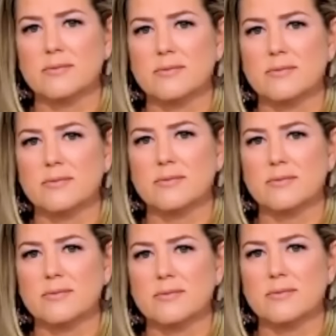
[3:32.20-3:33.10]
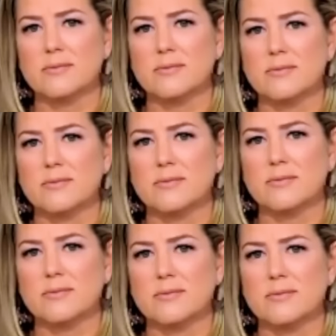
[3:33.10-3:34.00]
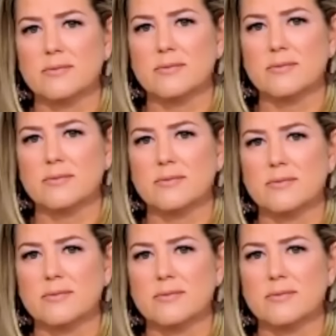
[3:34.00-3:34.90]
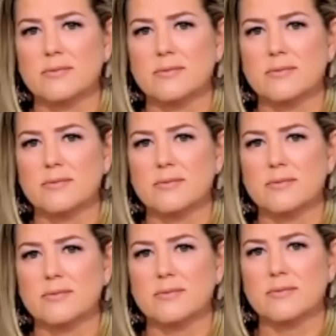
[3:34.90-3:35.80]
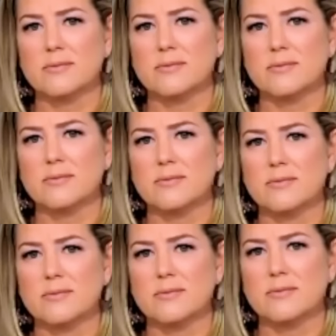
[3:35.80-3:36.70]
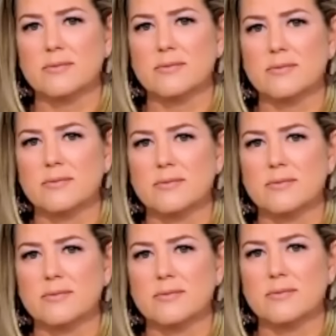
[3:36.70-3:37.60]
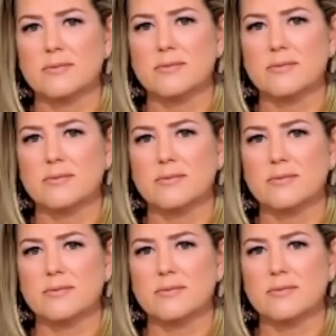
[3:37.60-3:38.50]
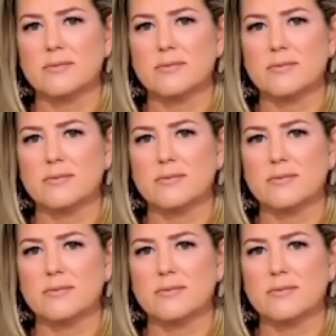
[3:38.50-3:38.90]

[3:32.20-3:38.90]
(silent)